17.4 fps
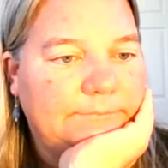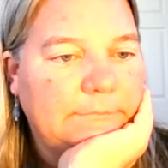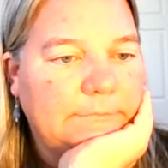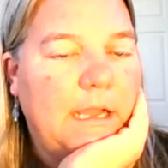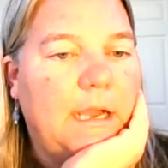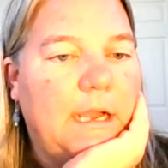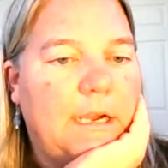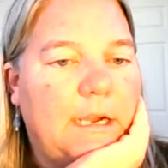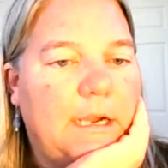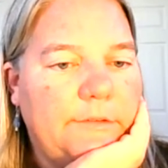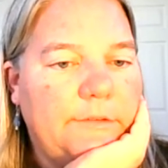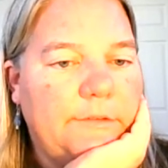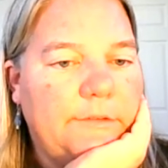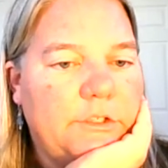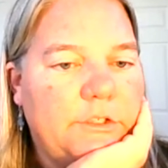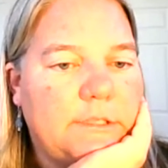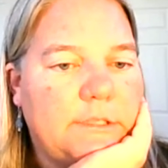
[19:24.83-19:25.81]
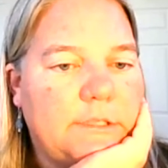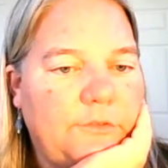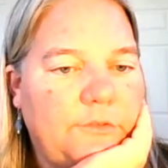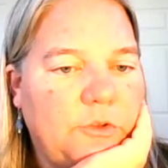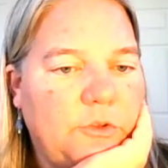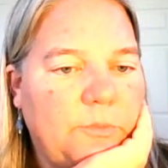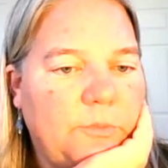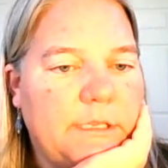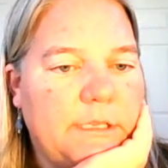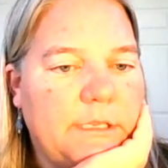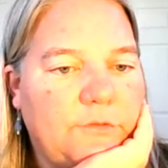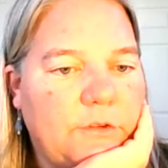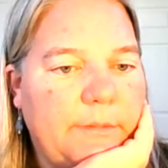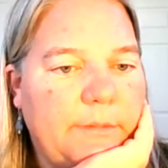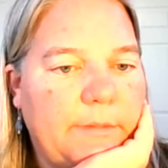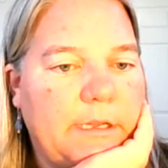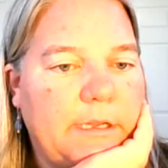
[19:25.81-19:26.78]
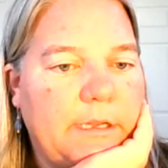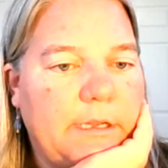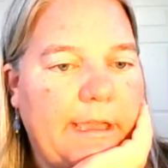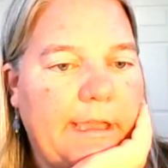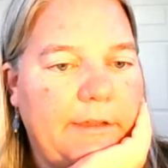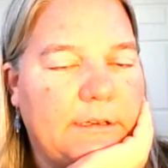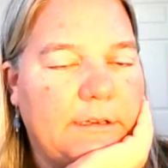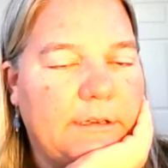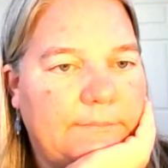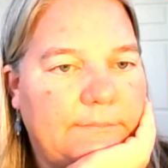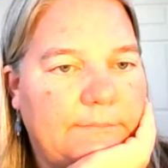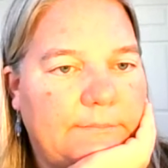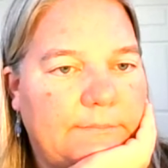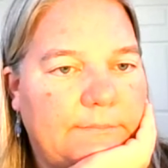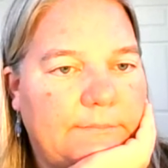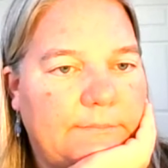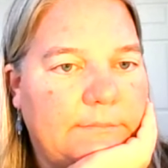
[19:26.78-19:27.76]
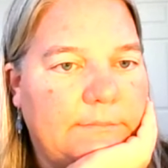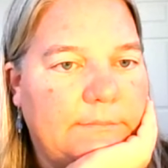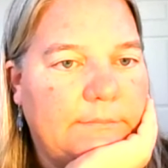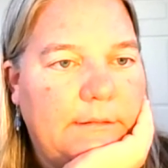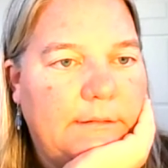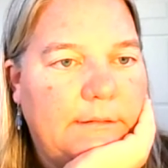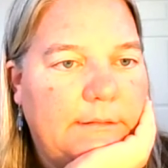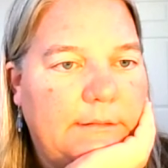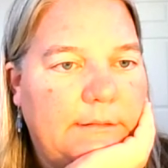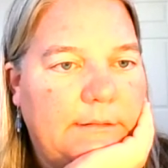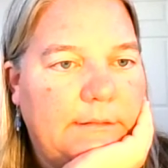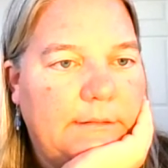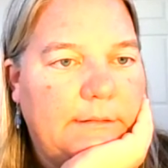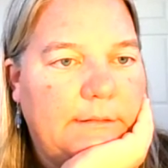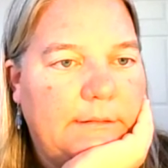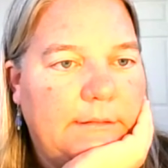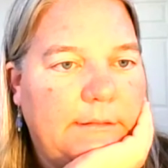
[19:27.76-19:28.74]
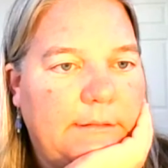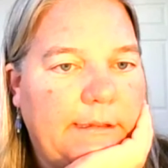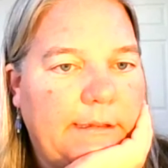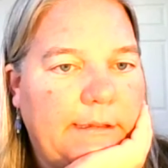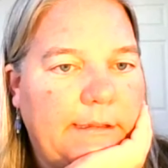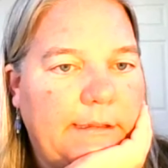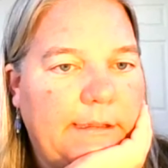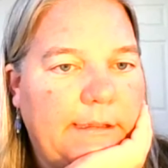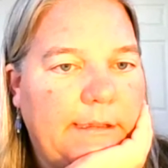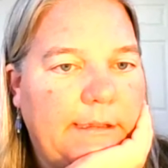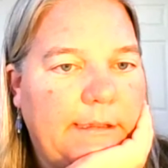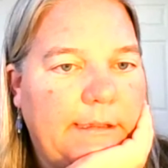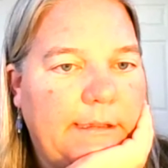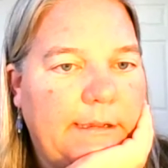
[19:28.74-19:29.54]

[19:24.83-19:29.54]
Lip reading: I live just a few minutes from Advent, and I